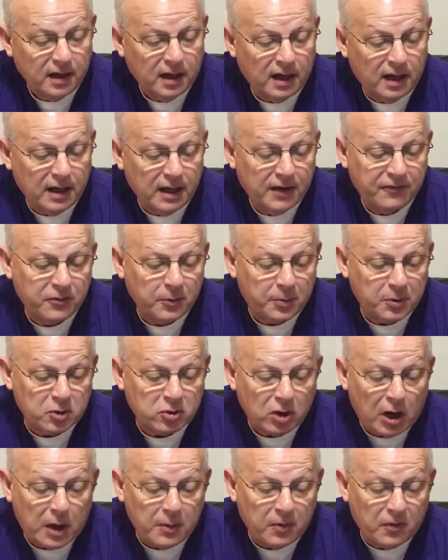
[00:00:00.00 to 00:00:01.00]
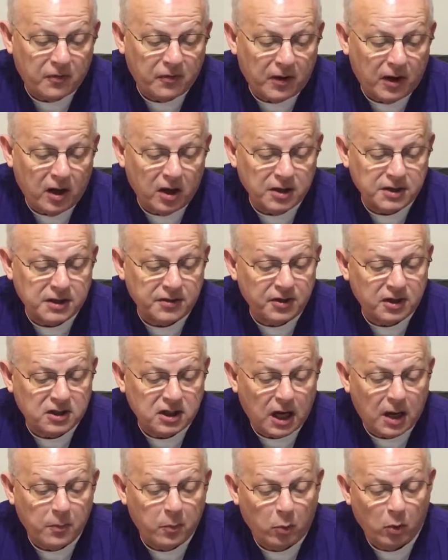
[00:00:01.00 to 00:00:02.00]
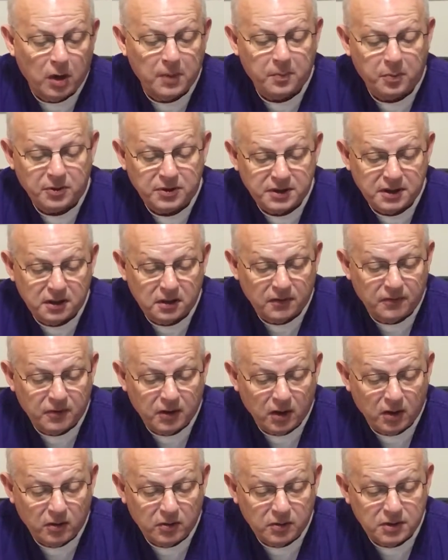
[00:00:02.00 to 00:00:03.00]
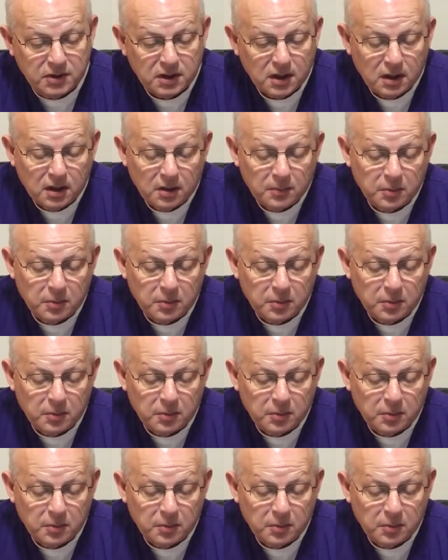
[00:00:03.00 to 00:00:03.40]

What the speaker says: if the prescriber falls in the top 1% of those